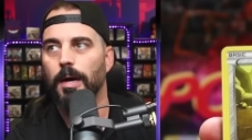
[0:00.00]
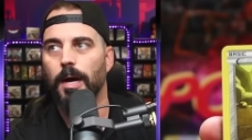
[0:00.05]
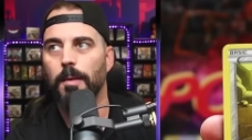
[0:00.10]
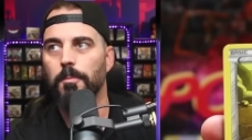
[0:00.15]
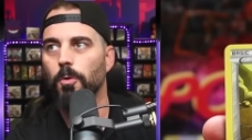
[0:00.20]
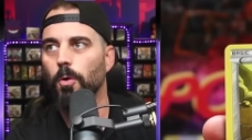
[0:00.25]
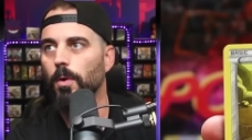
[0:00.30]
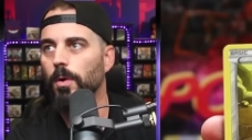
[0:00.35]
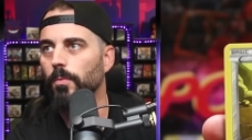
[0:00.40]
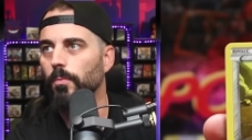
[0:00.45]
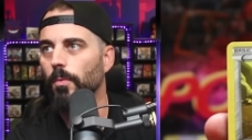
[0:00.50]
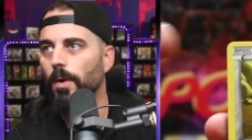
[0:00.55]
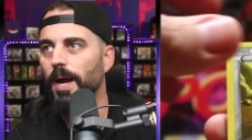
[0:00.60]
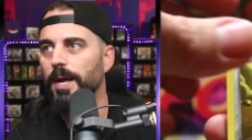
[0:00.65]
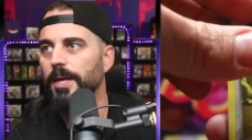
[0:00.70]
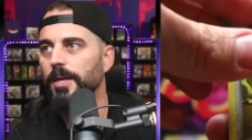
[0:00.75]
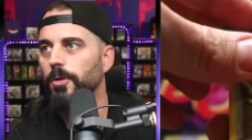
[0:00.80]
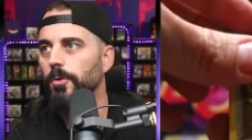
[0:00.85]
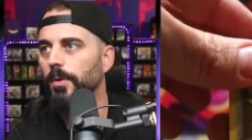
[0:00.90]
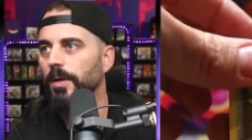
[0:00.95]
I'm going
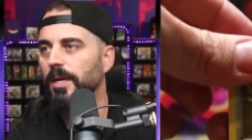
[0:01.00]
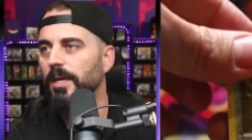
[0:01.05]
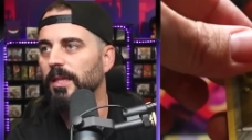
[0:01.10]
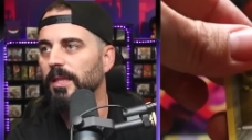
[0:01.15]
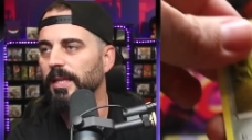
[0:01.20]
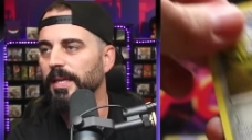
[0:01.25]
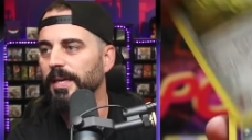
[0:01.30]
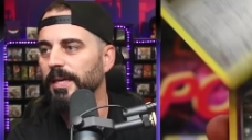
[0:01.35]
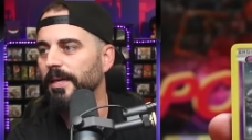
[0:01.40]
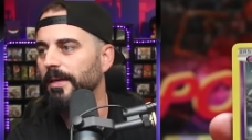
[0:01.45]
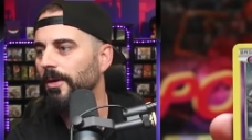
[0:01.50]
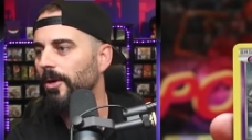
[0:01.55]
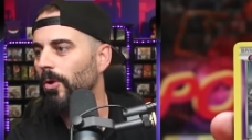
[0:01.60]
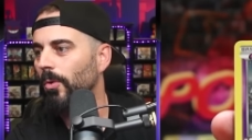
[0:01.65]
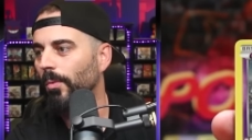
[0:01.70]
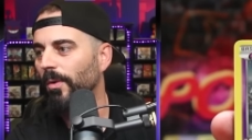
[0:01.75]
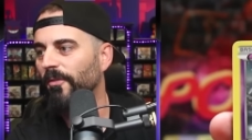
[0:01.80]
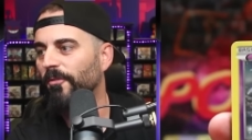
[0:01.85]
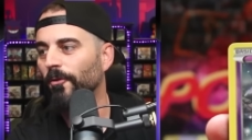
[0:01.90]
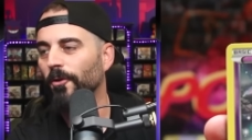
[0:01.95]
right into it. Clink.
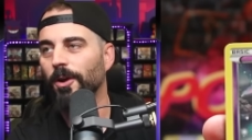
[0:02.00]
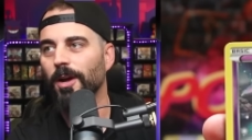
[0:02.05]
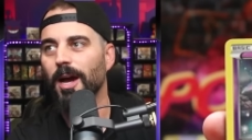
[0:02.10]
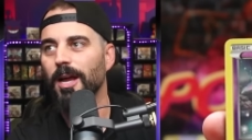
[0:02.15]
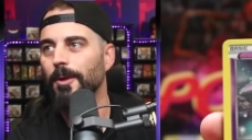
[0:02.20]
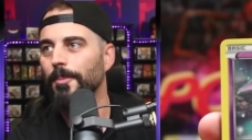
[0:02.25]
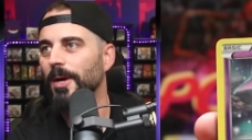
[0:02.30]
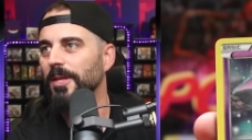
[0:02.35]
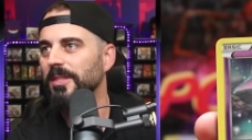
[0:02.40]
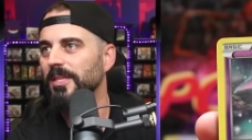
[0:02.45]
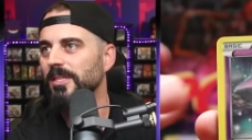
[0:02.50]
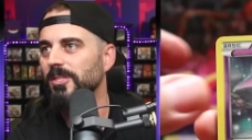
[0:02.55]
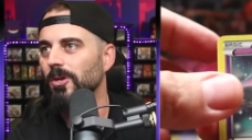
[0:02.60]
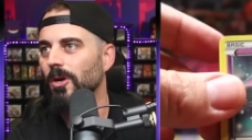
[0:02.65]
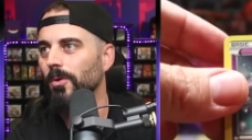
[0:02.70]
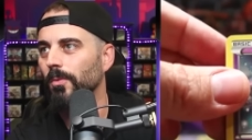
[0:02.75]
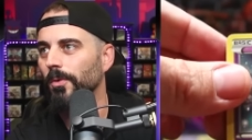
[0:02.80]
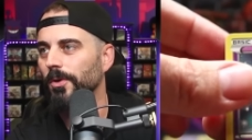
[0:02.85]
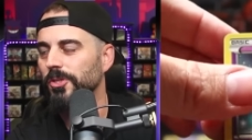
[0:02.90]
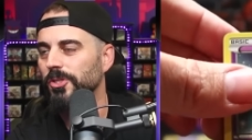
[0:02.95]
We forgot about these
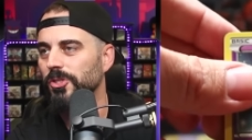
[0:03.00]
artworks.